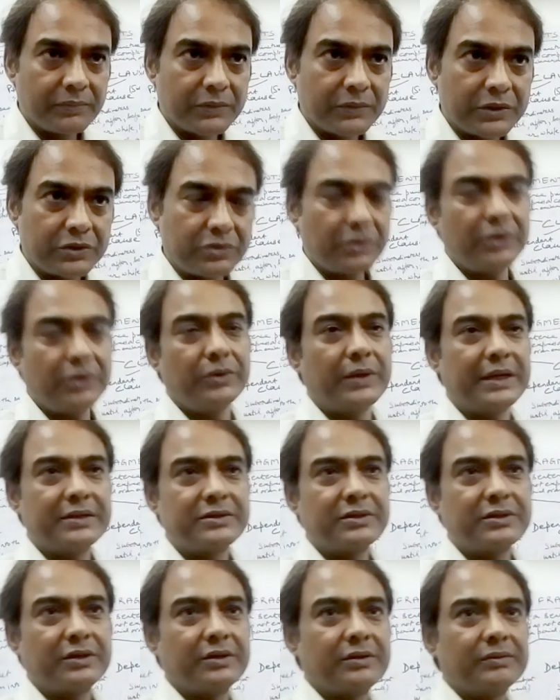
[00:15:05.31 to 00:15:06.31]
So you
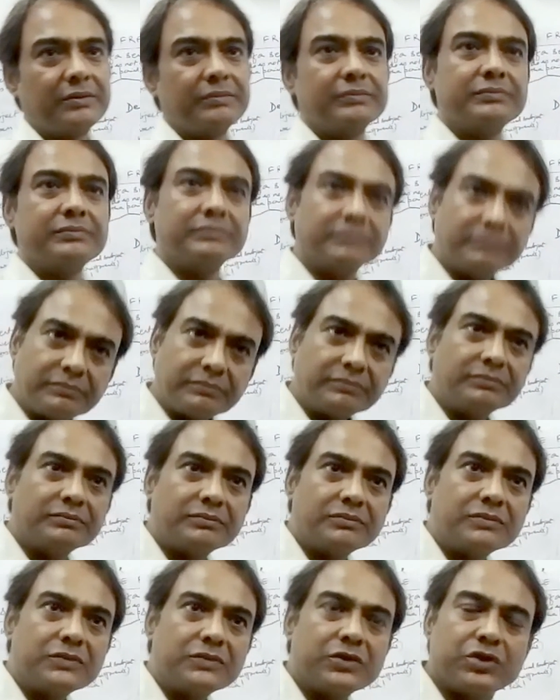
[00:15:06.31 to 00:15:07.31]
answer,
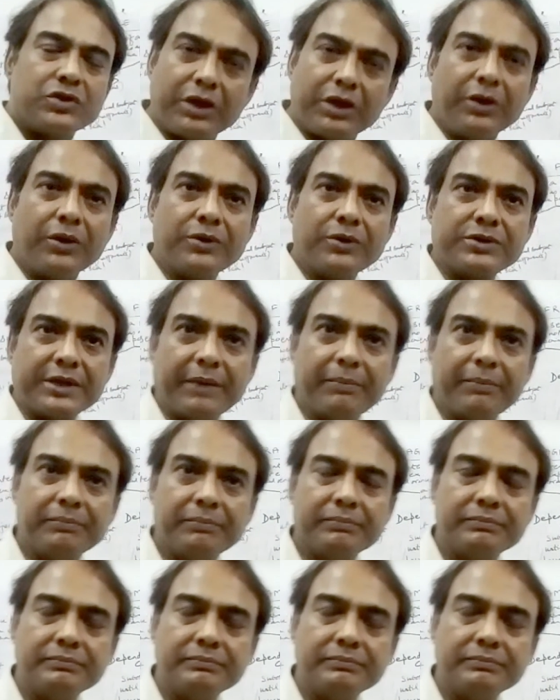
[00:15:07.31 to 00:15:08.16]
she knows him.